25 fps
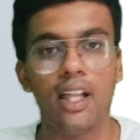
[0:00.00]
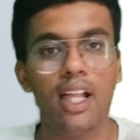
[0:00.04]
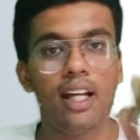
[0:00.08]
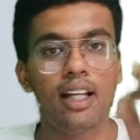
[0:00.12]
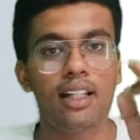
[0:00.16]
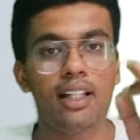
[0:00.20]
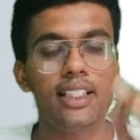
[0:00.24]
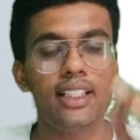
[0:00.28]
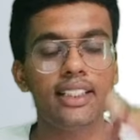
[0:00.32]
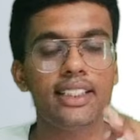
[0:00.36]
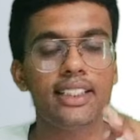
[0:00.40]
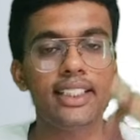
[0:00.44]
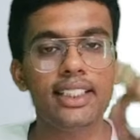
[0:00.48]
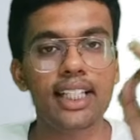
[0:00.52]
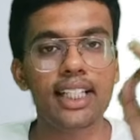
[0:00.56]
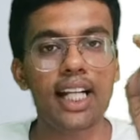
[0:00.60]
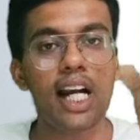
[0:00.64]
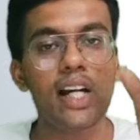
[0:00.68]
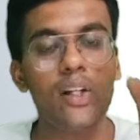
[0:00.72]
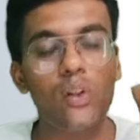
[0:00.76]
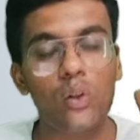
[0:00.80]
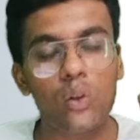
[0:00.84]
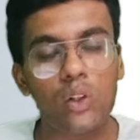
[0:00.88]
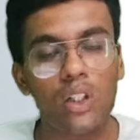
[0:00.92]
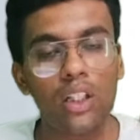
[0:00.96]
Let's say there are
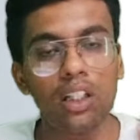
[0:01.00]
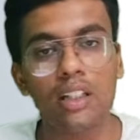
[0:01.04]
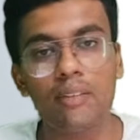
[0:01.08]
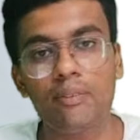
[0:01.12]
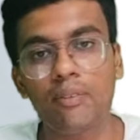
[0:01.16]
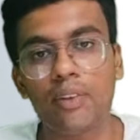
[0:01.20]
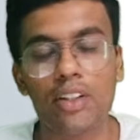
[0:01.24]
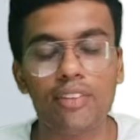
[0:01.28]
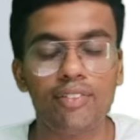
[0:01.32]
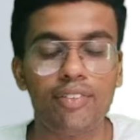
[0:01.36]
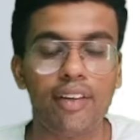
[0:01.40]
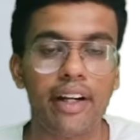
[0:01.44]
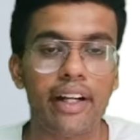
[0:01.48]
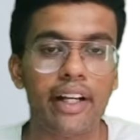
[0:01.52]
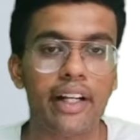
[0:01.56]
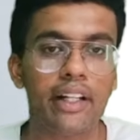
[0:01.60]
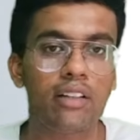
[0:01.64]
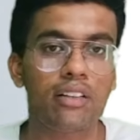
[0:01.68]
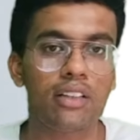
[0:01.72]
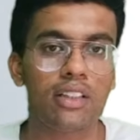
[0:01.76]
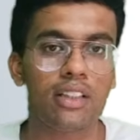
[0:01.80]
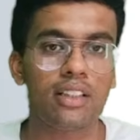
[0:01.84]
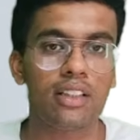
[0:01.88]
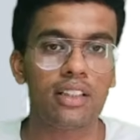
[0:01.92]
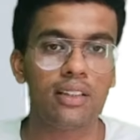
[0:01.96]
total number of 100
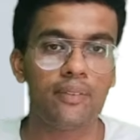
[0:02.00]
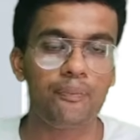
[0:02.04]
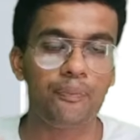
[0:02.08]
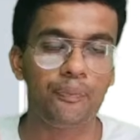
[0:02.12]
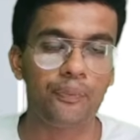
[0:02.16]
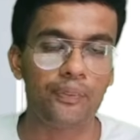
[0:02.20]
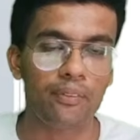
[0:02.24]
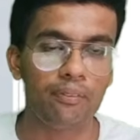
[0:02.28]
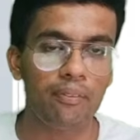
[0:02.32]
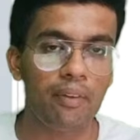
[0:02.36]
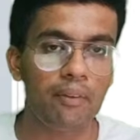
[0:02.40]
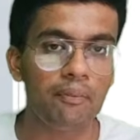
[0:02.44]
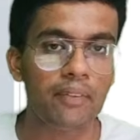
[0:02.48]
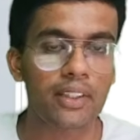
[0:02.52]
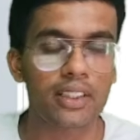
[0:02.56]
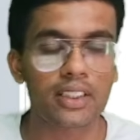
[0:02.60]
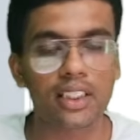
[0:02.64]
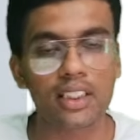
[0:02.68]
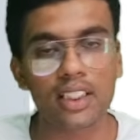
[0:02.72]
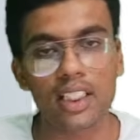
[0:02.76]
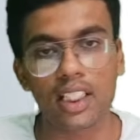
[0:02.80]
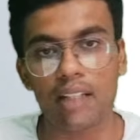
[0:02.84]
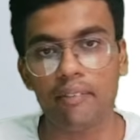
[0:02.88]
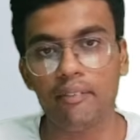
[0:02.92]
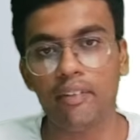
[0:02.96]
members in
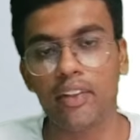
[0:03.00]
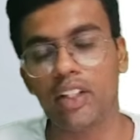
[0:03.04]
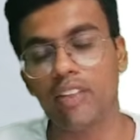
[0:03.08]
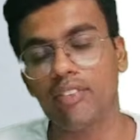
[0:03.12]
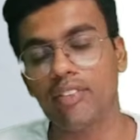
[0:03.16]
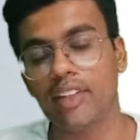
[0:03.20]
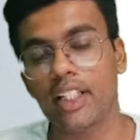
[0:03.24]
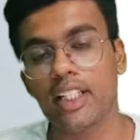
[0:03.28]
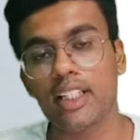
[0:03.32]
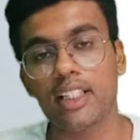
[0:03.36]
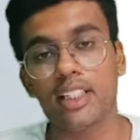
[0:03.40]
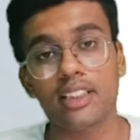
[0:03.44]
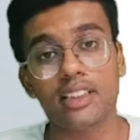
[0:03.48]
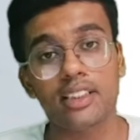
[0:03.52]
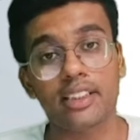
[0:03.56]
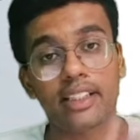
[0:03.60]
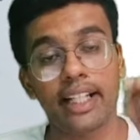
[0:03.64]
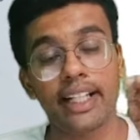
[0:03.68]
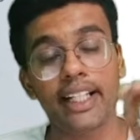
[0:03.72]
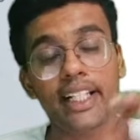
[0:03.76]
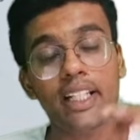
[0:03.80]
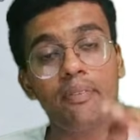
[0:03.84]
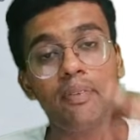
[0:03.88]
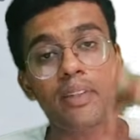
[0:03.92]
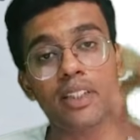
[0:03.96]
the committee of creditors.
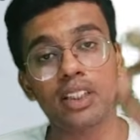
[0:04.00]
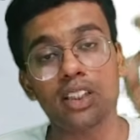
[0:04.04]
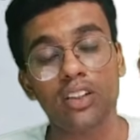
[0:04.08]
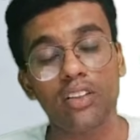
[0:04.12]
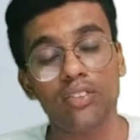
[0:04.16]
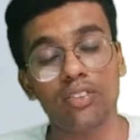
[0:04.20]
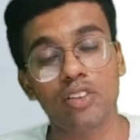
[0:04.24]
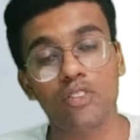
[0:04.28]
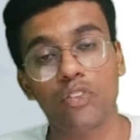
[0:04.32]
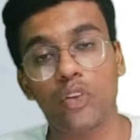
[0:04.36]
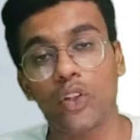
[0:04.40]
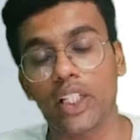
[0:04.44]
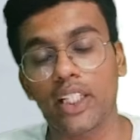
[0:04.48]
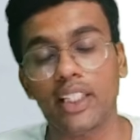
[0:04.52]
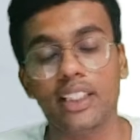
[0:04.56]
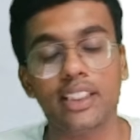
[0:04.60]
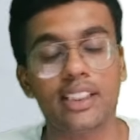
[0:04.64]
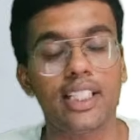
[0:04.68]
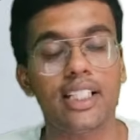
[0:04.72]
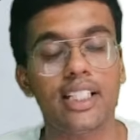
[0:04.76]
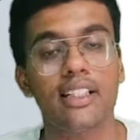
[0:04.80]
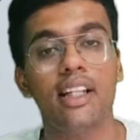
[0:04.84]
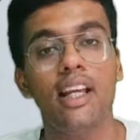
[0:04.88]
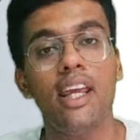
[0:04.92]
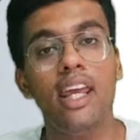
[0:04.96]
90% of the voting
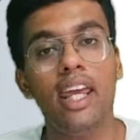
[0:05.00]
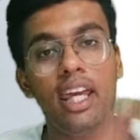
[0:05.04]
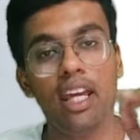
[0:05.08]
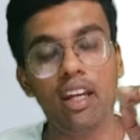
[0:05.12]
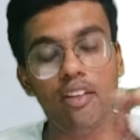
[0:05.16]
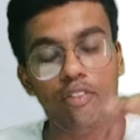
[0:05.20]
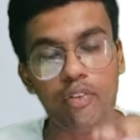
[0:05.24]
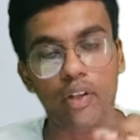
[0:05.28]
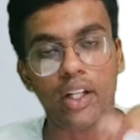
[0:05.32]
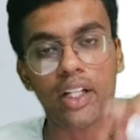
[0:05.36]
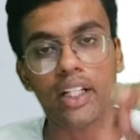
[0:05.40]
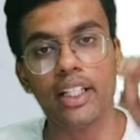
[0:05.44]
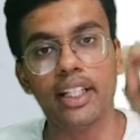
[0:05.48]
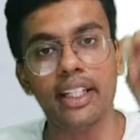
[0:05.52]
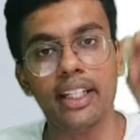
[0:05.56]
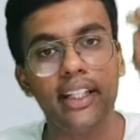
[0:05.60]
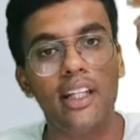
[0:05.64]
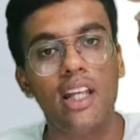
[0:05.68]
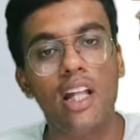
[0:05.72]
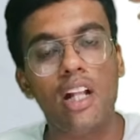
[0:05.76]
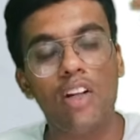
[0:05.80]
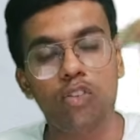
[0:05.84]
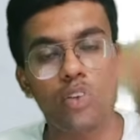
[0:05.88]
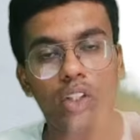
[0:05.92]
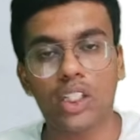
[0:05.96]
share, if agree
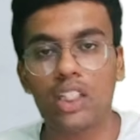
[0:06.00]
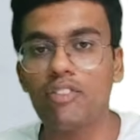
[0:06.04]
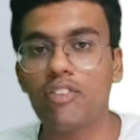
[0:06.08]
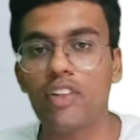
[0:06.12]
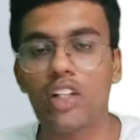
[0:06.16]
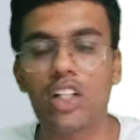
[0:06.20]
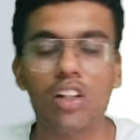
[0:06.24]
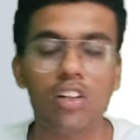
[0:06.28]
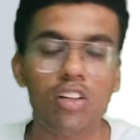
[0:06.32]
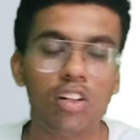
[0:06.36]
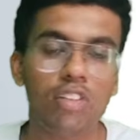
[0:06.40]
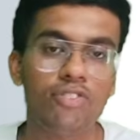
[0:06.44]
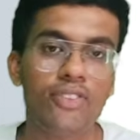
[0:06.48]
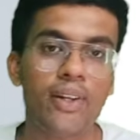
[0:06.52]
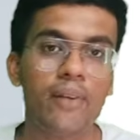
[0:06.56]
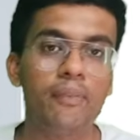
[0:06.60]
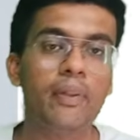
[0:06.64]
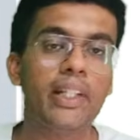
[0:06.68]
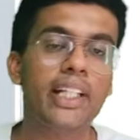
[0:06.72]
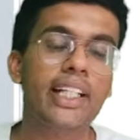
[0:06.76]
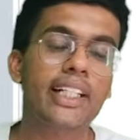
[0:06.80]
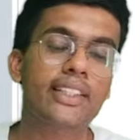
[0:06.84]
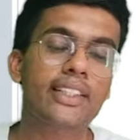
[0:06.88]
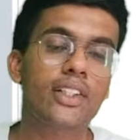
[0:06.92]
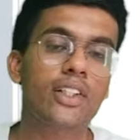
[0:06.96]
for the withdrawal of
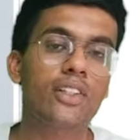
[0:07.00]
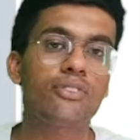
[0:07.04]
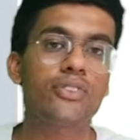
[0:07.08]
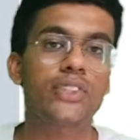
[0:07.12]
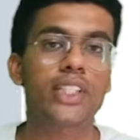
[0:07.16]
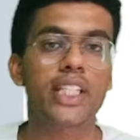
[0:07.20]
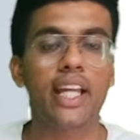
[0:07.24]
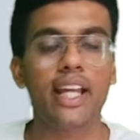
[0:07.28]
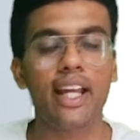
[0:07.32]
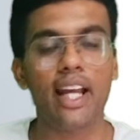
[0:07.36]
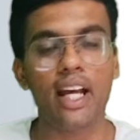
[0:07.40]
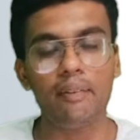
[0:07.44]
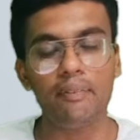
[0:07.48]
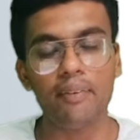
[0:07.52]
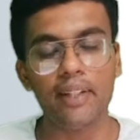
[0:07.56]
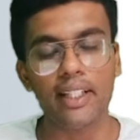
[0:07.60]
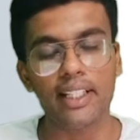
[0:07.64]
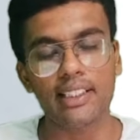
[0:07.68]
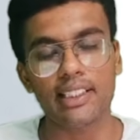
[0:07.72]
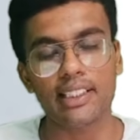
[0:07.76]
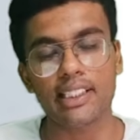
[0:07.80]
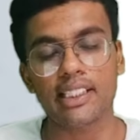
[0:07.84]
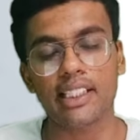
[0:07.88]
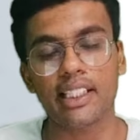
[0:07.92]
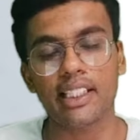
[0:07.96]
application of CIRP, in
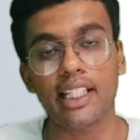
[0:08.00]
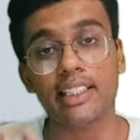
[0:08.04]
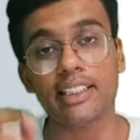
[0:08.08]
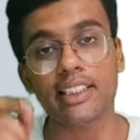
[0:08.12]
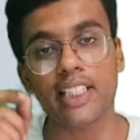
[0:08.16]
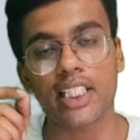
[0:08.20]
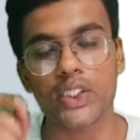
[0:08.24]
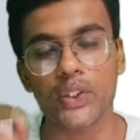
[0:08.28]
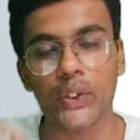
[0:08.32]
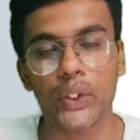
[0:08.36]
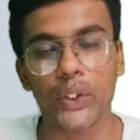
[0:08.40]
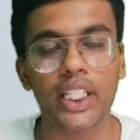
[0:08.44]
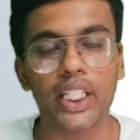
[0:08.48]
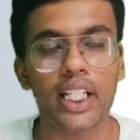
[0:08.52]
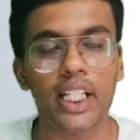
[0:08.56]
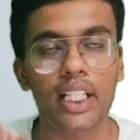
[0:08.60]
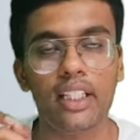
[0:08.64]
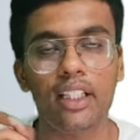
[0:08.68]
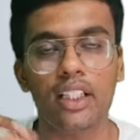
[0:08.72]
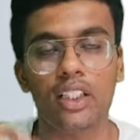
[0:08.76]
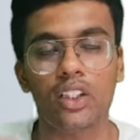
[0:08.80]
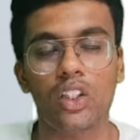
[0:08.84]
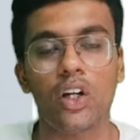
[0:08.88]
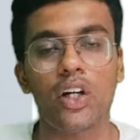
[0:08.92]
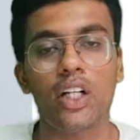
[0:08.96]
such a case, adjudicating
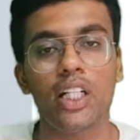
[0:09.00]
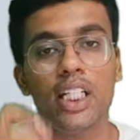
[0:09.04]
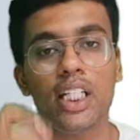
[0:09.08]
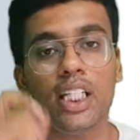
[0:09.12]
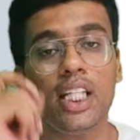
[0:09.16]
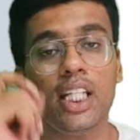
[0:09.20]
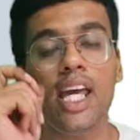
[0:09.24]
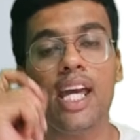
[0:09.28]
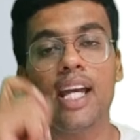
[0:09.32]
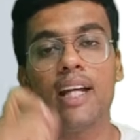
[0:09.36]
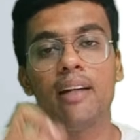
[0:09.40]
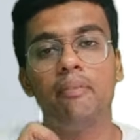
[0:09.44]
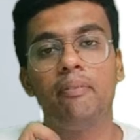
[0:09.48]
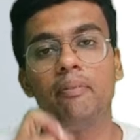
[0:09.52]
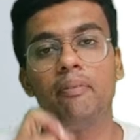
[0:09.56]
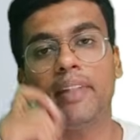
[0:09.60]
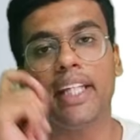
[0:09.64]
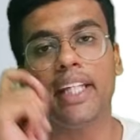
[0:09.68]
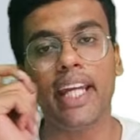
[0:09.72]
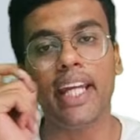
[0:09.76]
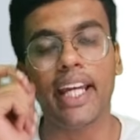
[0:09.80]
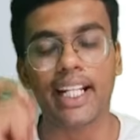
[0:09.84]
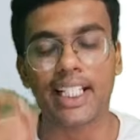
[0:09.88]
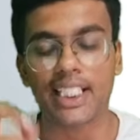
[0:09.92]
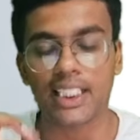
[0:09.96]
authority may
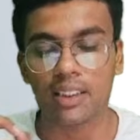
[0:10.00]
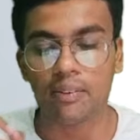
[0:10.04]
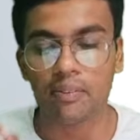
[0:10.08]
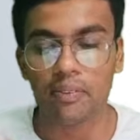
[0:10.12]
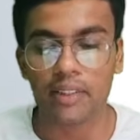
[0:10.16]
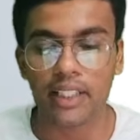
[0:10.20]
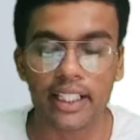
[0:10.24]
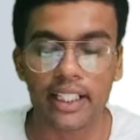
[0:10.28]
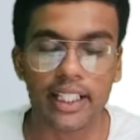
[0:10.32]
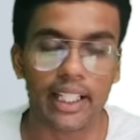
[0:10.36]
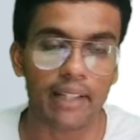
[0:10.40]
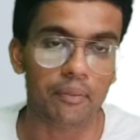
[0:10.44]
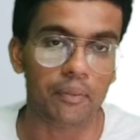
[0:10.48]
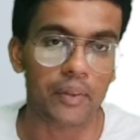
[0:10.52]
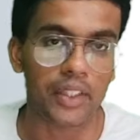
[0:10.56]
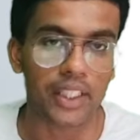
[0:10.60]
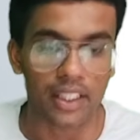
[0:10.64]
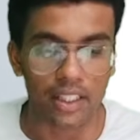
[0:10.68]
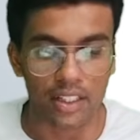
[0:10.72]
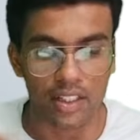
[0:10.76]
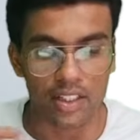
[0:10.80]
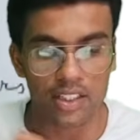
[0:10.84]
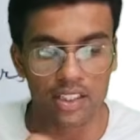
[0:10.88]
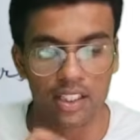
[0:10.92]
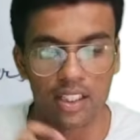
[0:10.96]
accept that
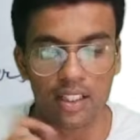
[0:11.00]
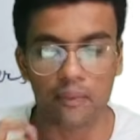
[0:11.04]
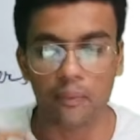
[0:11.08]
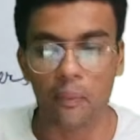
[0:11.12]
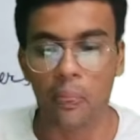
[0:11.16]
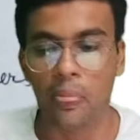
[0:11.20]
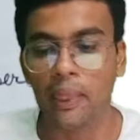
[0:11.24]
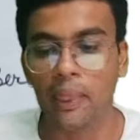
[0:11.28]
application.